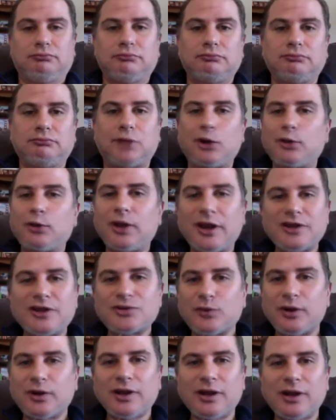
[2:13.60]
But who cares
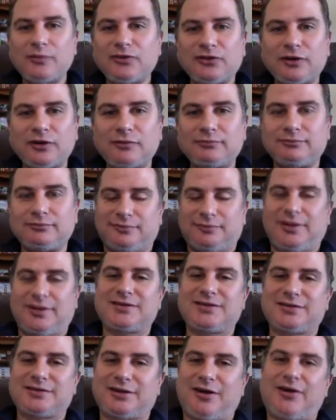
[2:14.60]
where it comes from
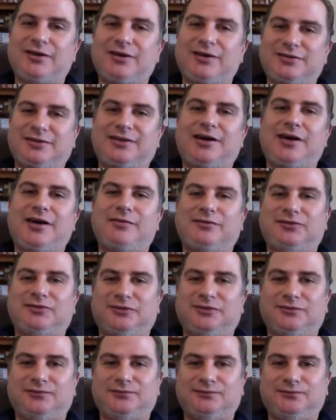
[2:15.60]
as long as it comes?
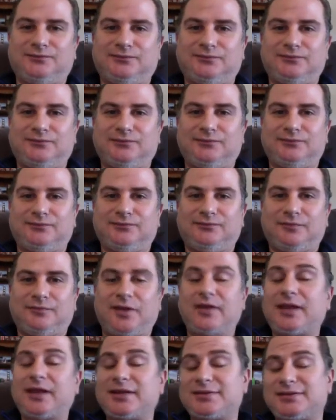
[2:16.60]

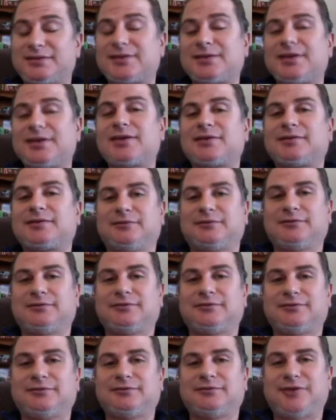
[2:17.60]
And that's the thing,
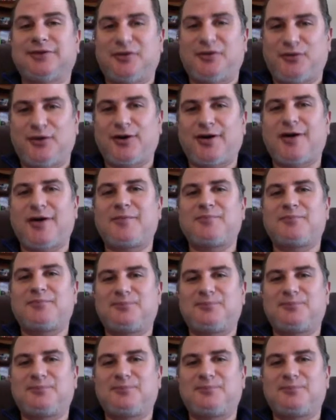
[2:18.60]
it will come.